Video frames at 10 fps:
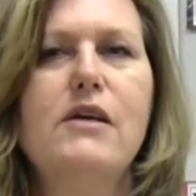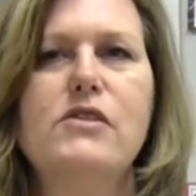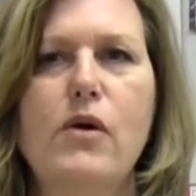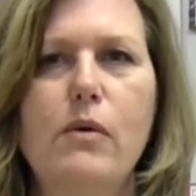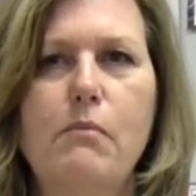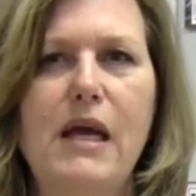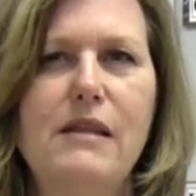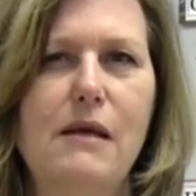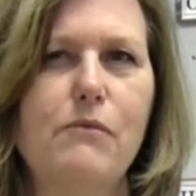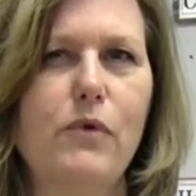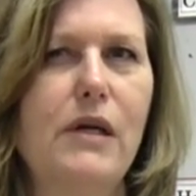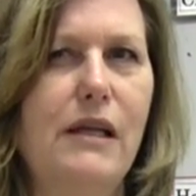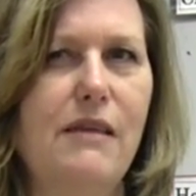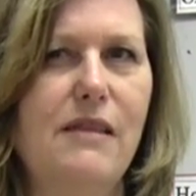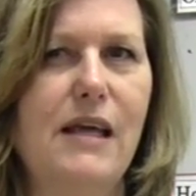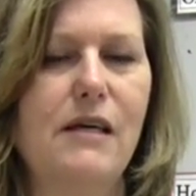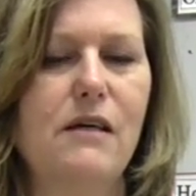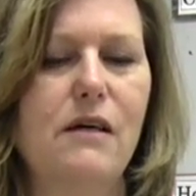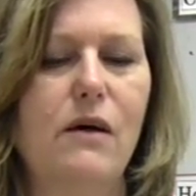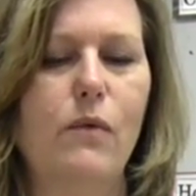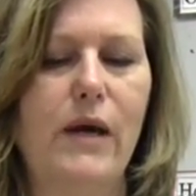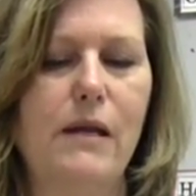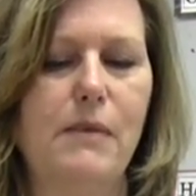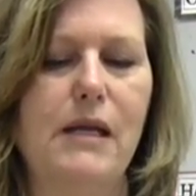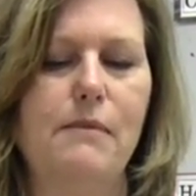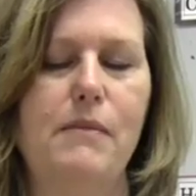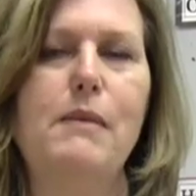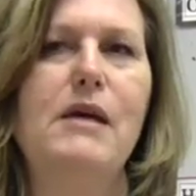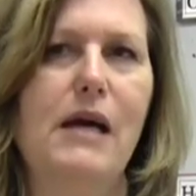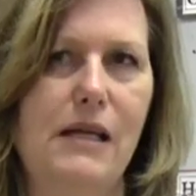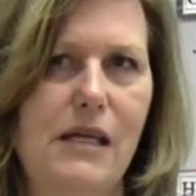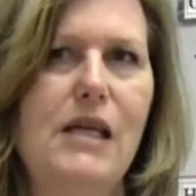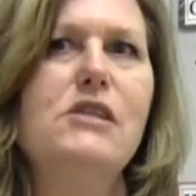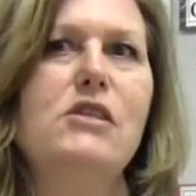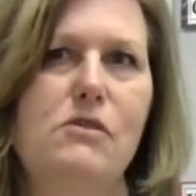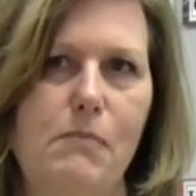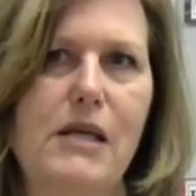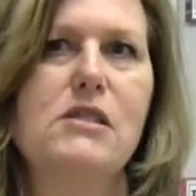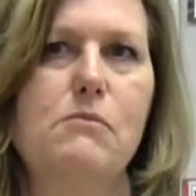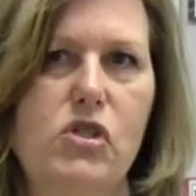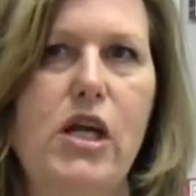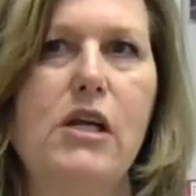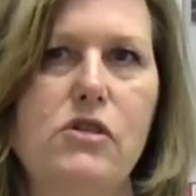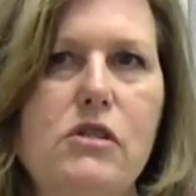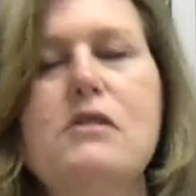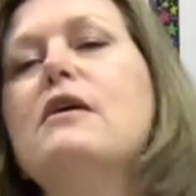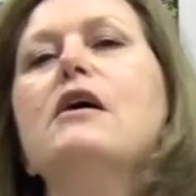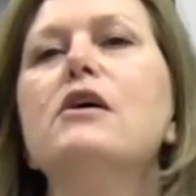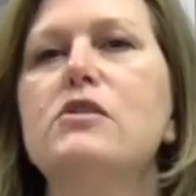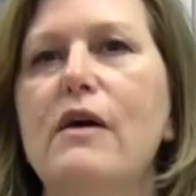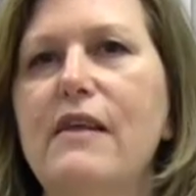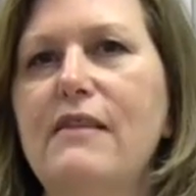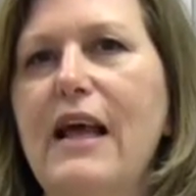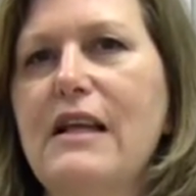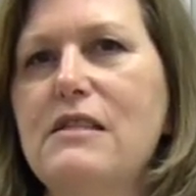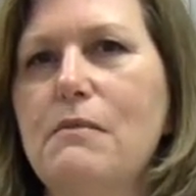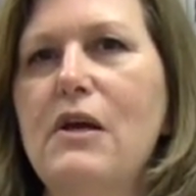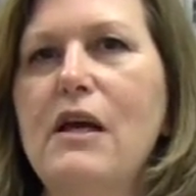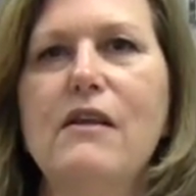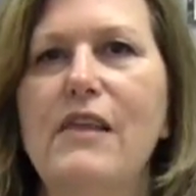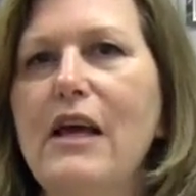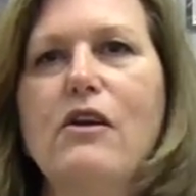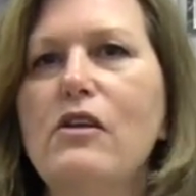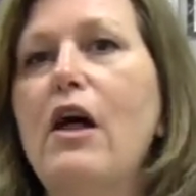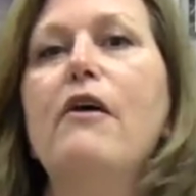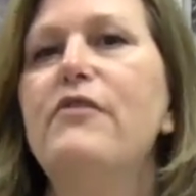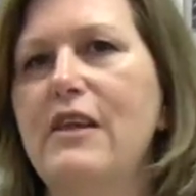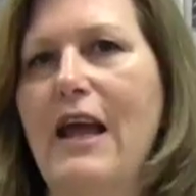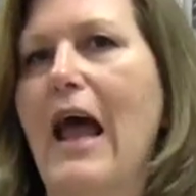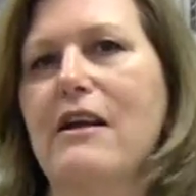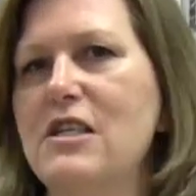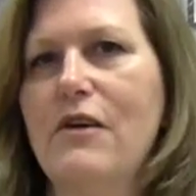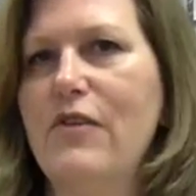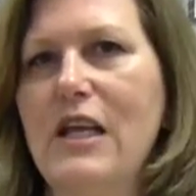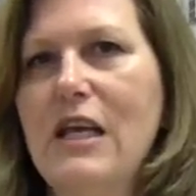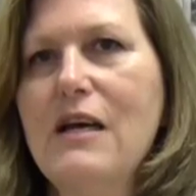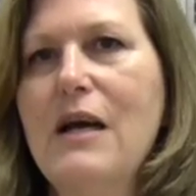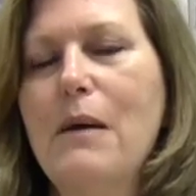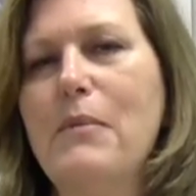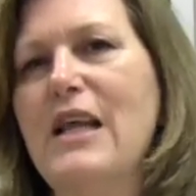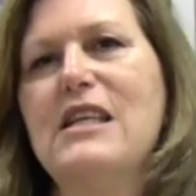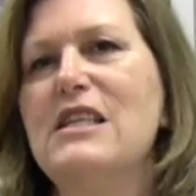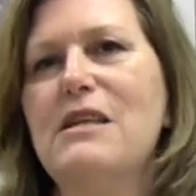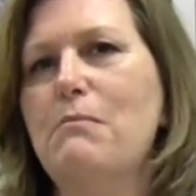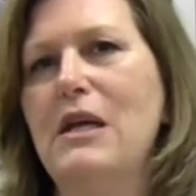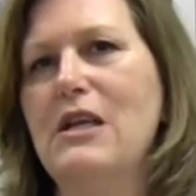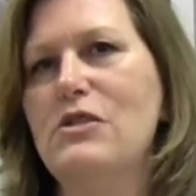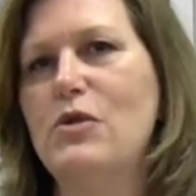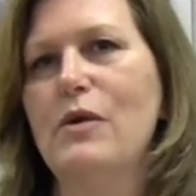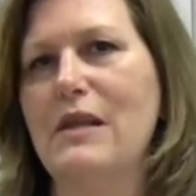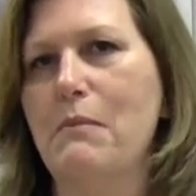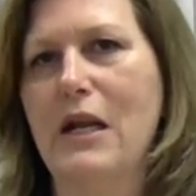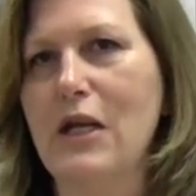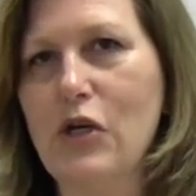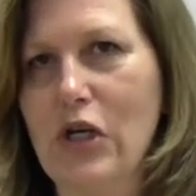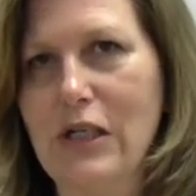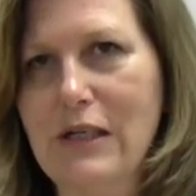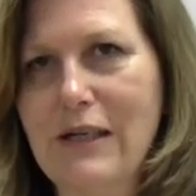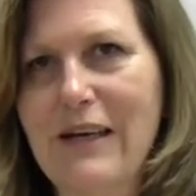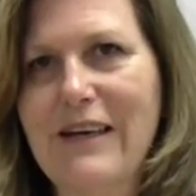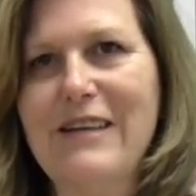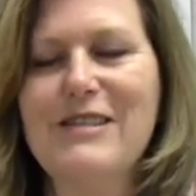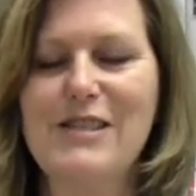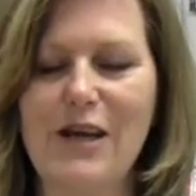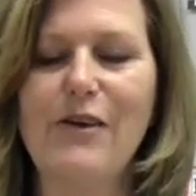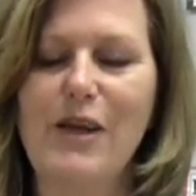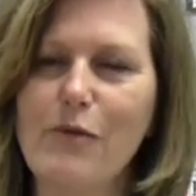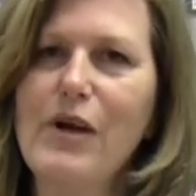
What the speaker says: So it made them really think, oh, wait a minute, maybe I need to make some changes. So I think they could love the activity, but that doesn't mean it's doing them any good. So